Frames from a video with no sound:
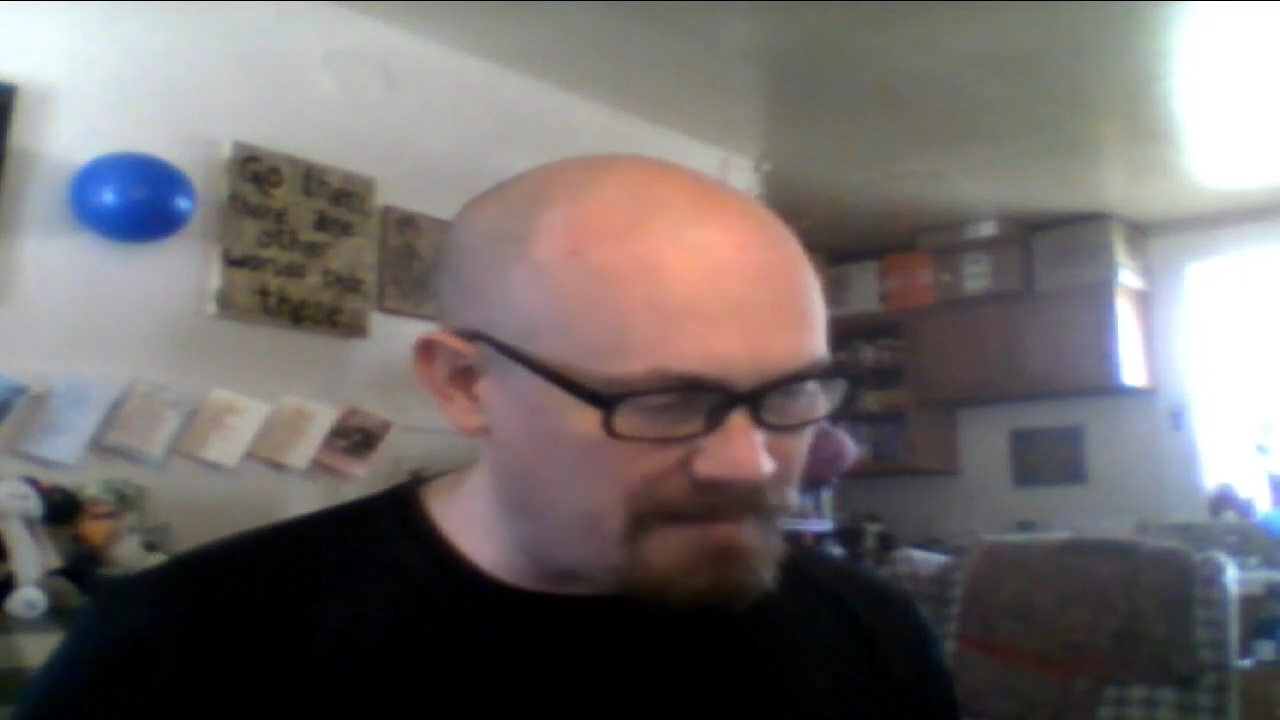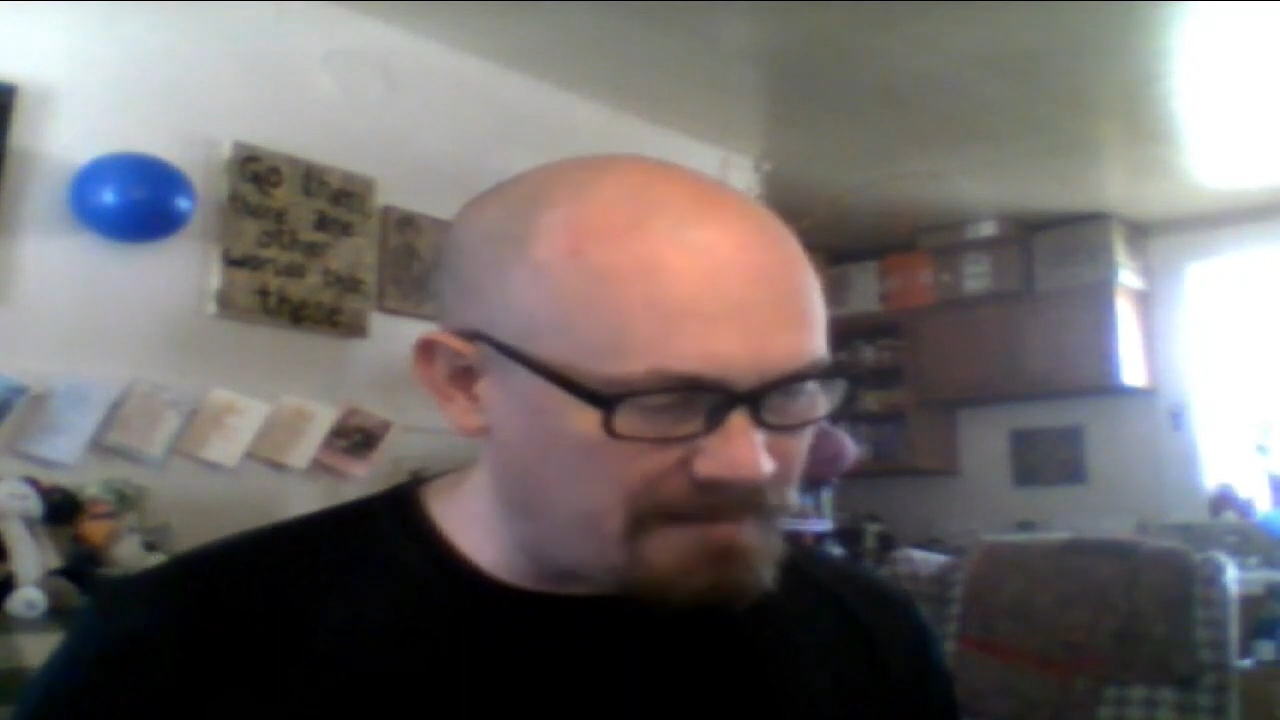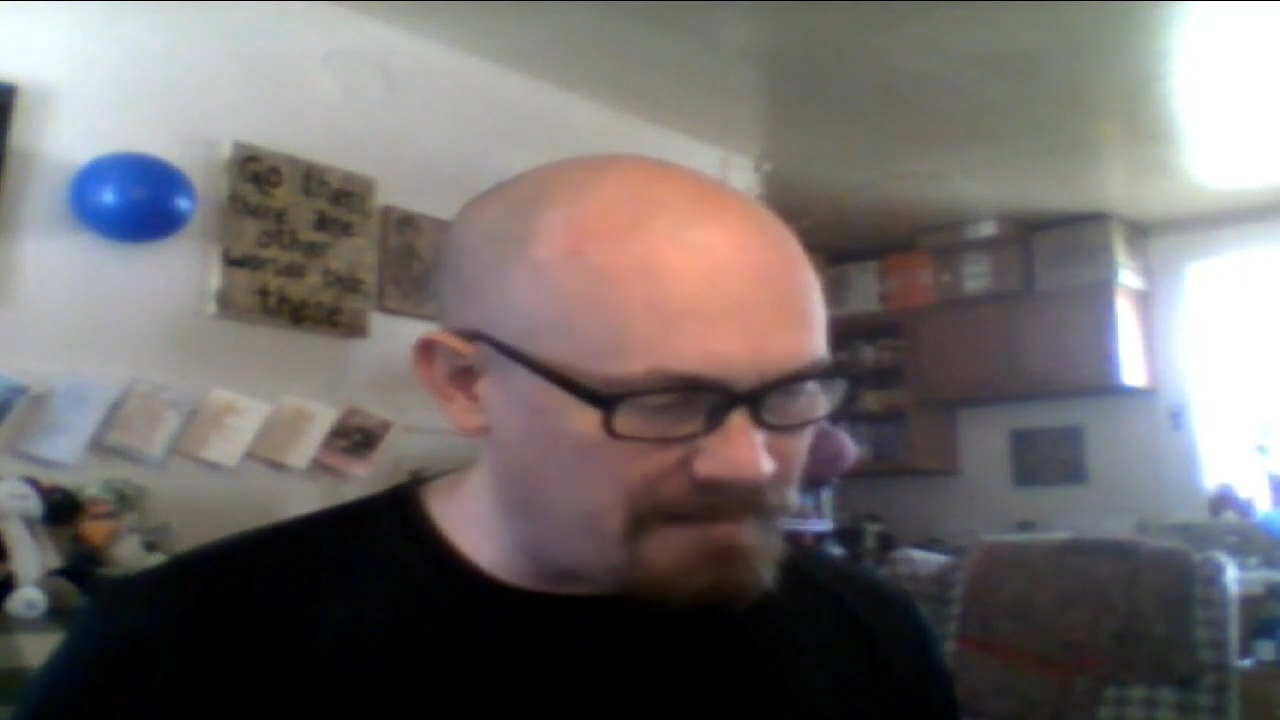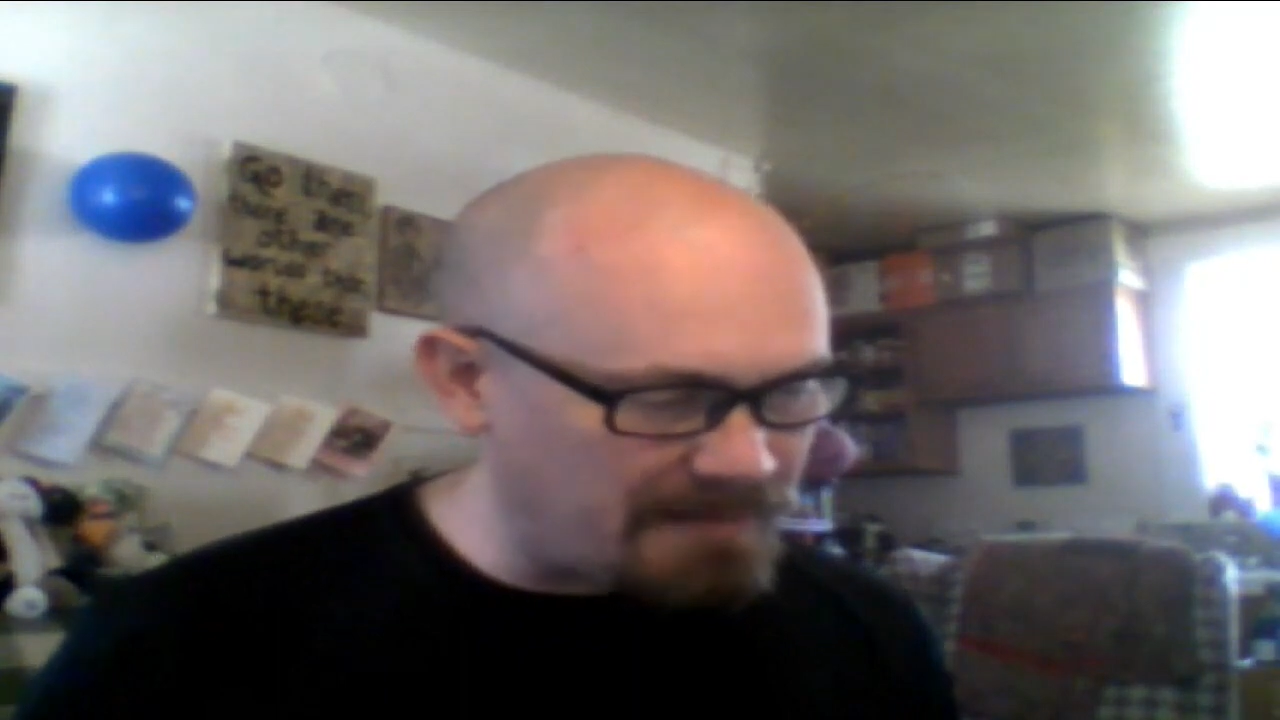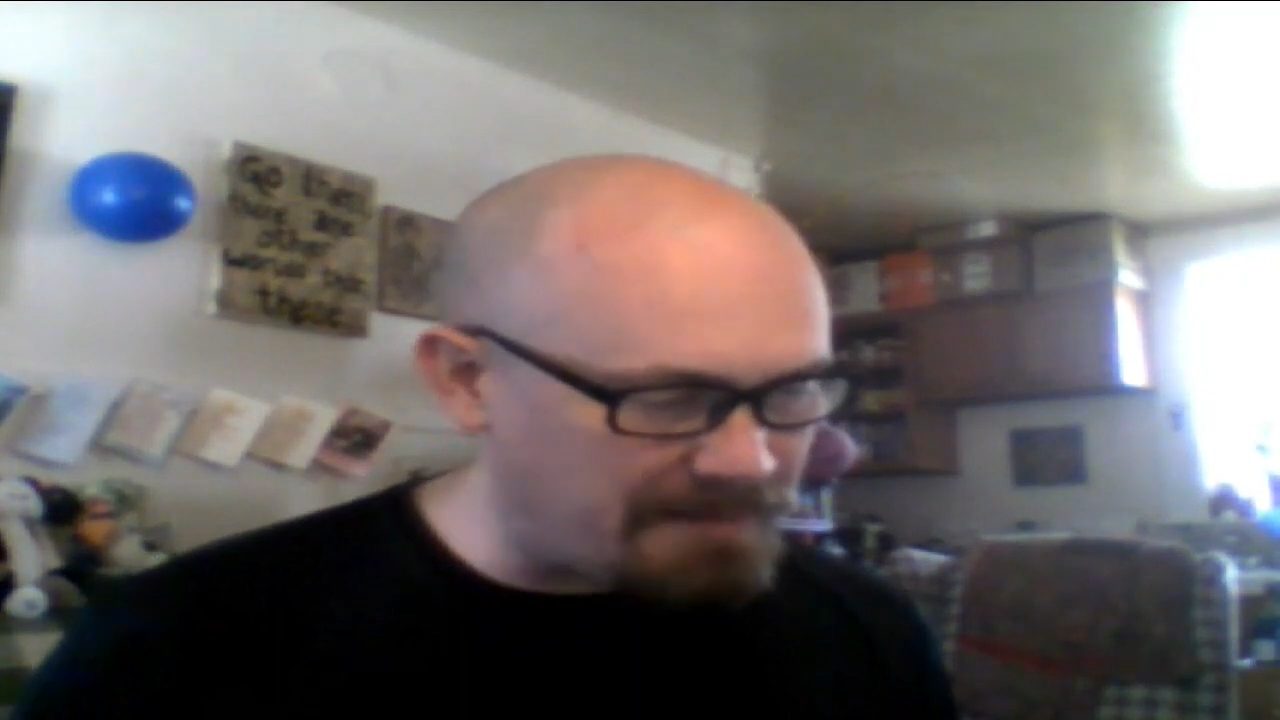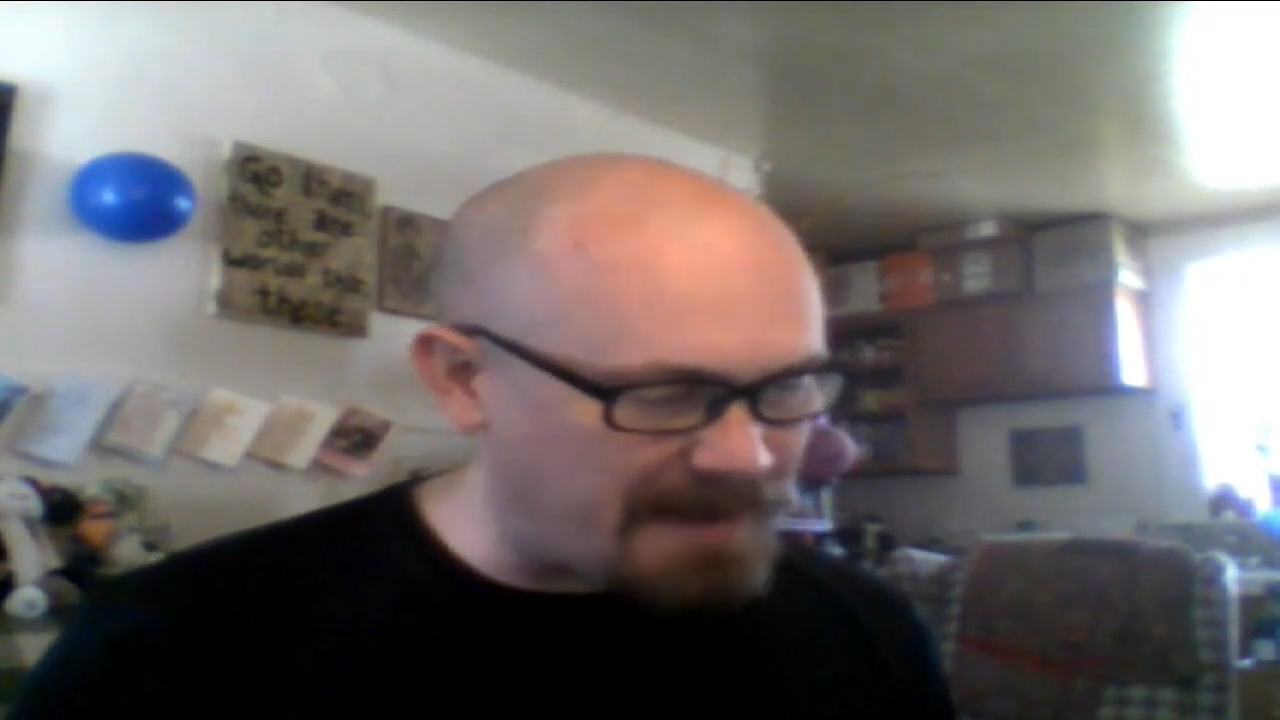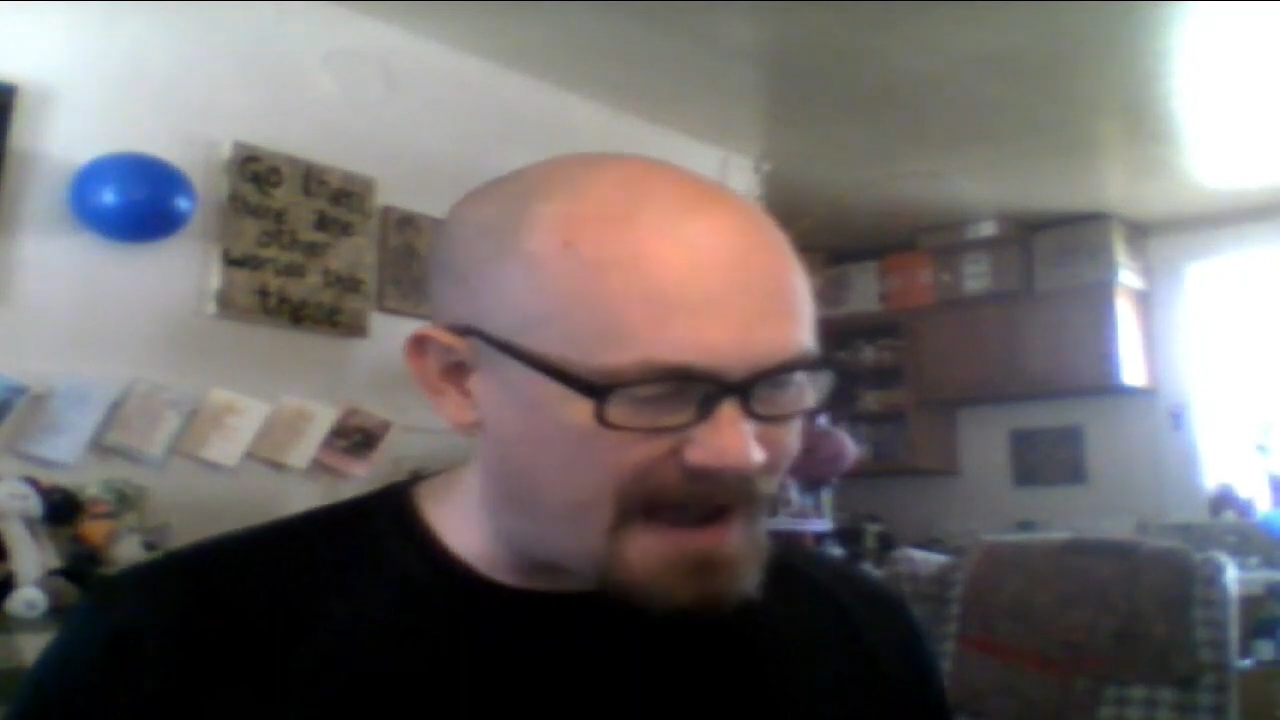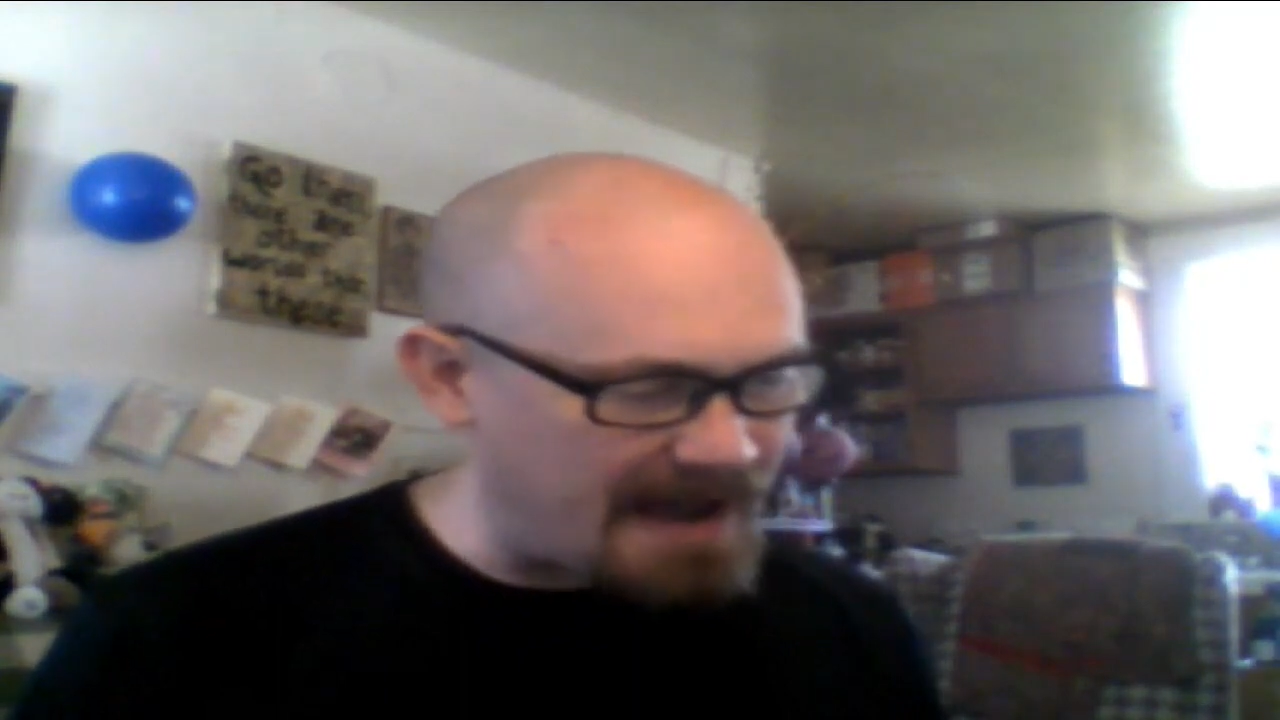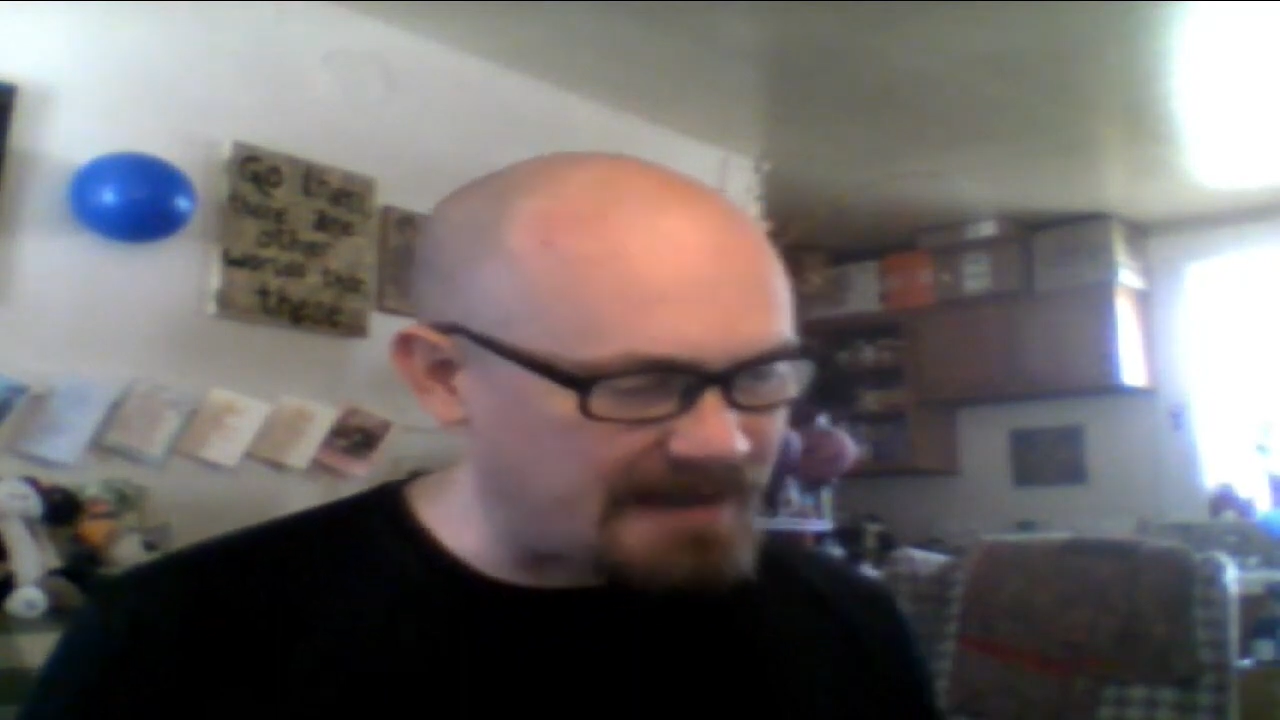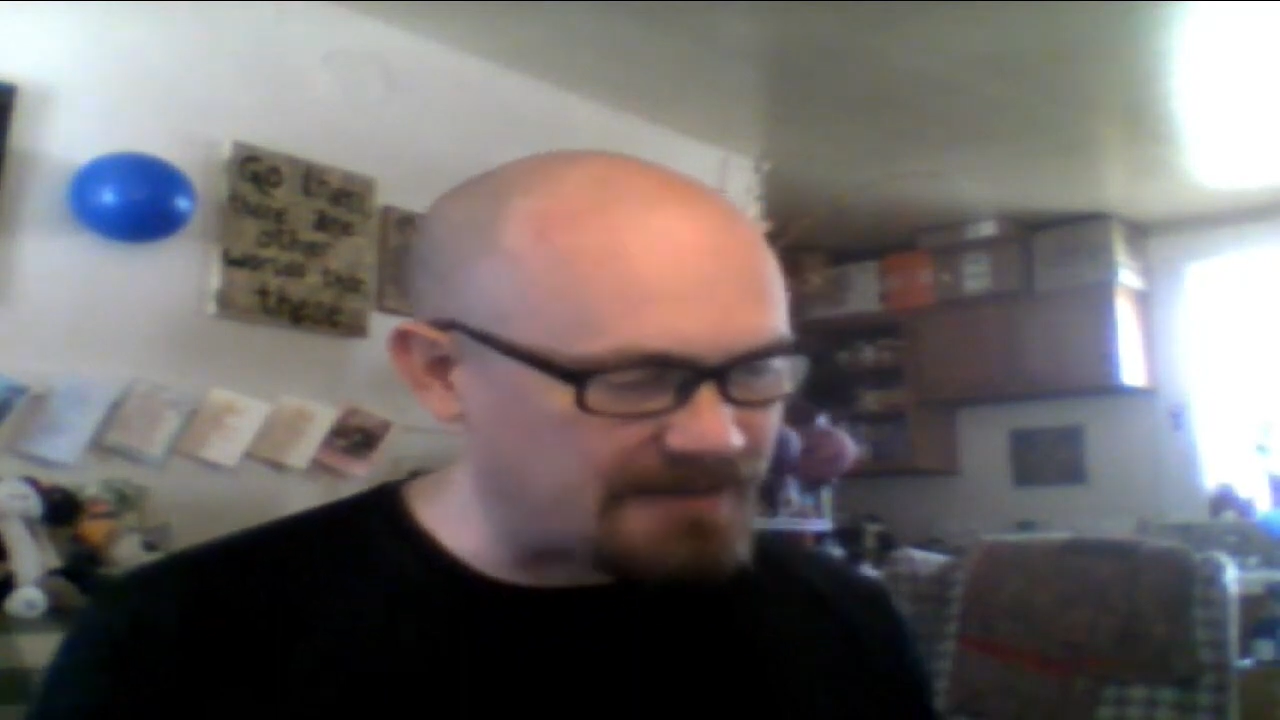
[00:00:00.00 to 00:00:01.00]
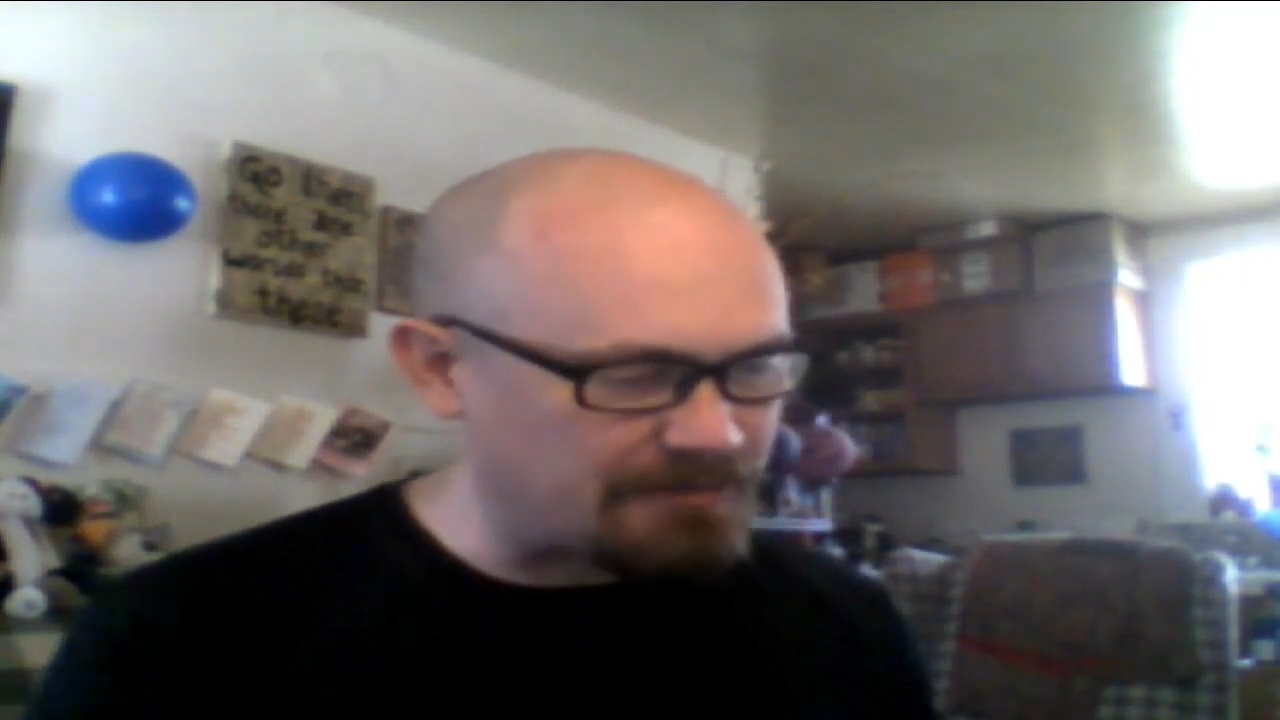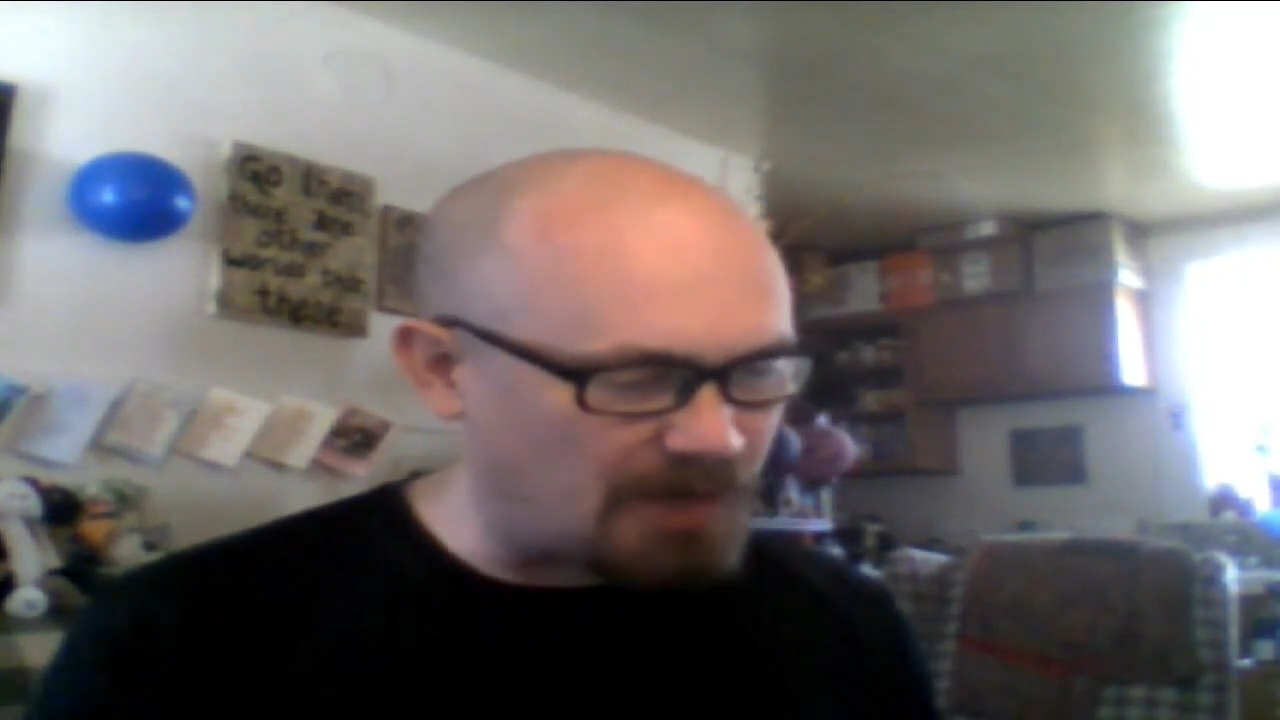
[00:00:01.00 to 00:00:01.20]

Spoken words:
From the pack